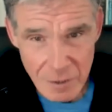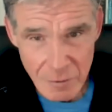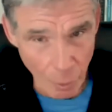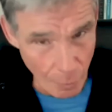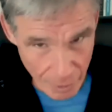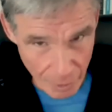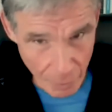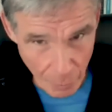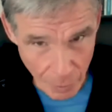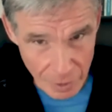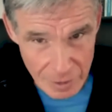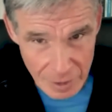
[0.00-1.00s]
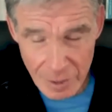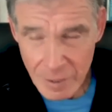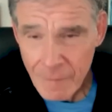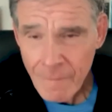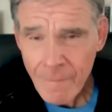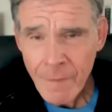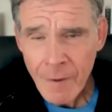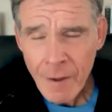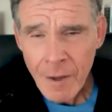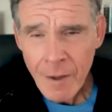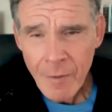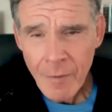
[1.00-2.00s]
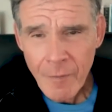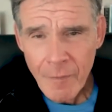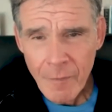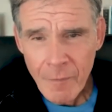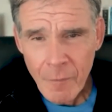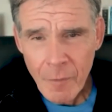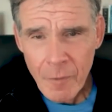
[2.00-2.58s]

growing quickly, mm-hmm.